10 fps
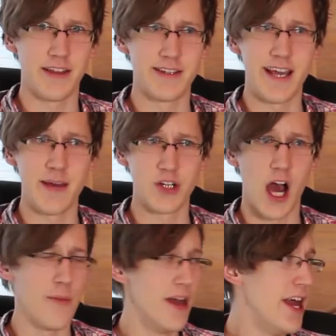at the same
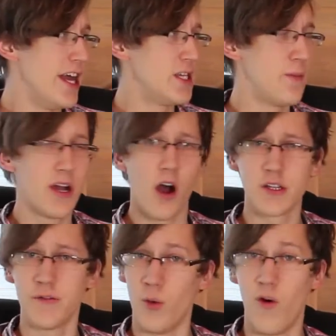time is
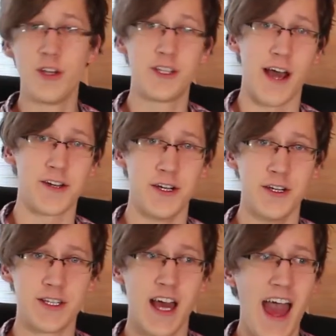because of the voice
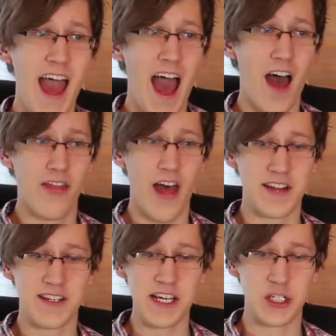actors and
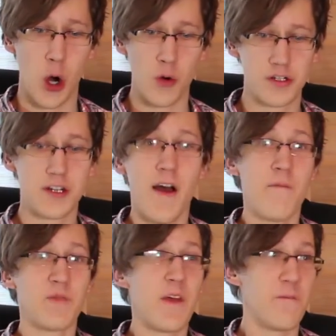that they don't
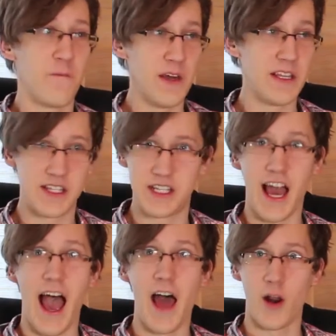fit
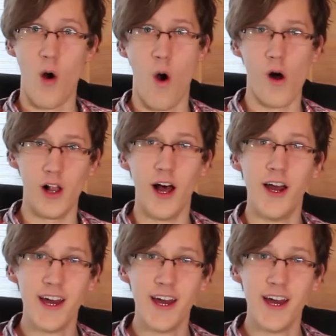at all.